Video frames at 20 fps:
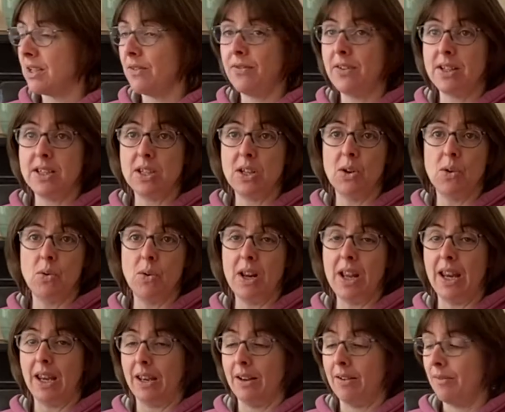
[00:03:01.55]
fit it all
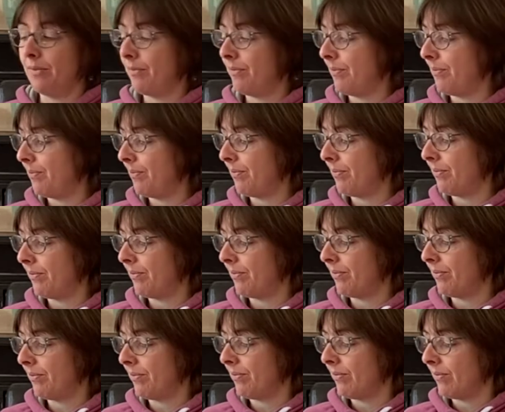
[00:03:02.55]
in.
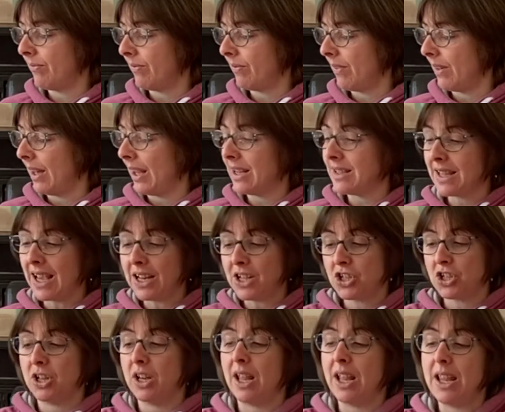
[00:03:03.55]
It's
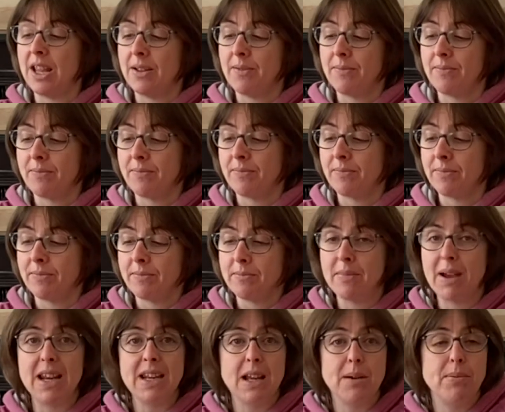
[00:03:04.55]
actually
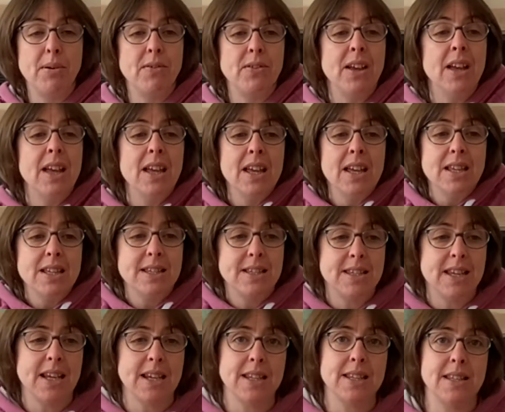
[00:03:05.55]
made up of
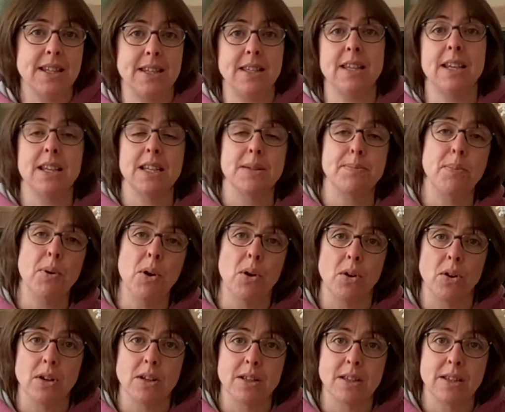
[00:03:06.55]
66
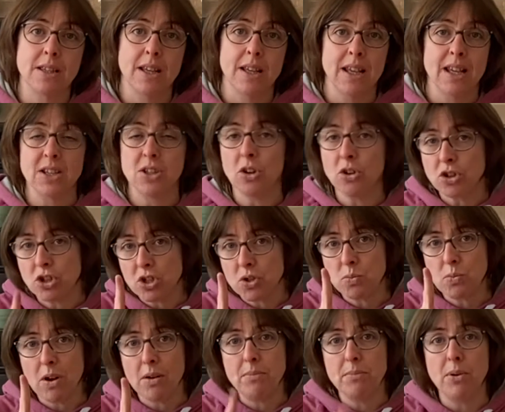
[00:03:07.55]
books. It's not just
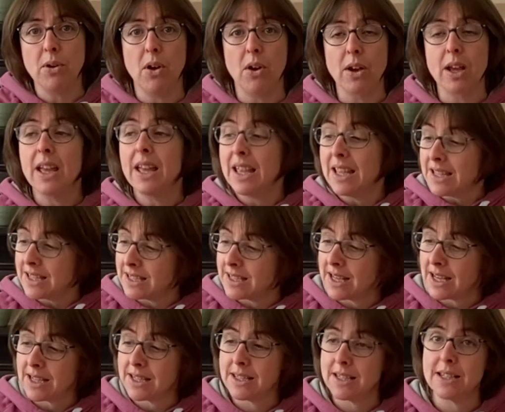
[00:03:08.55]
one book,
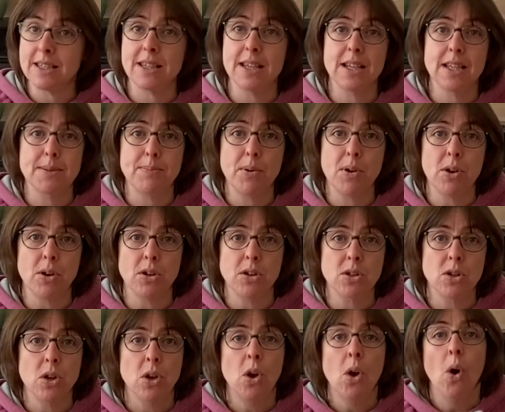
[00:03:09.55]
66 books
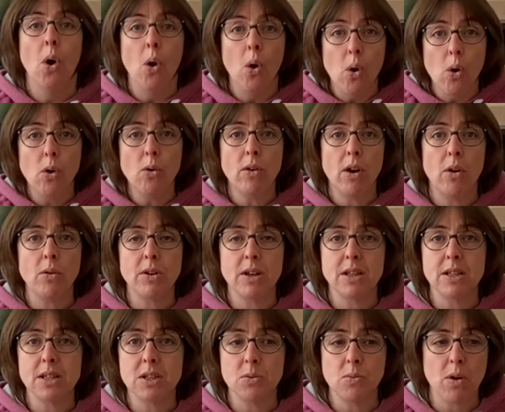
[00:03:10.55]
all rolled
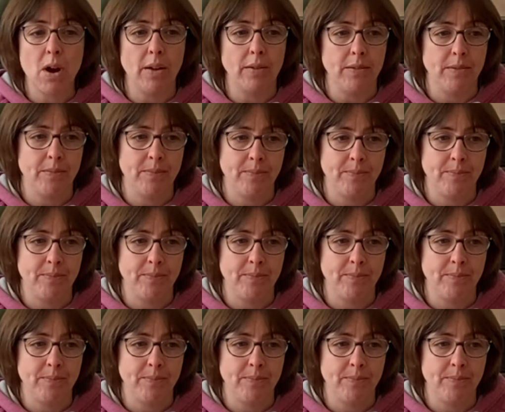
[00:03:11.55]
into one.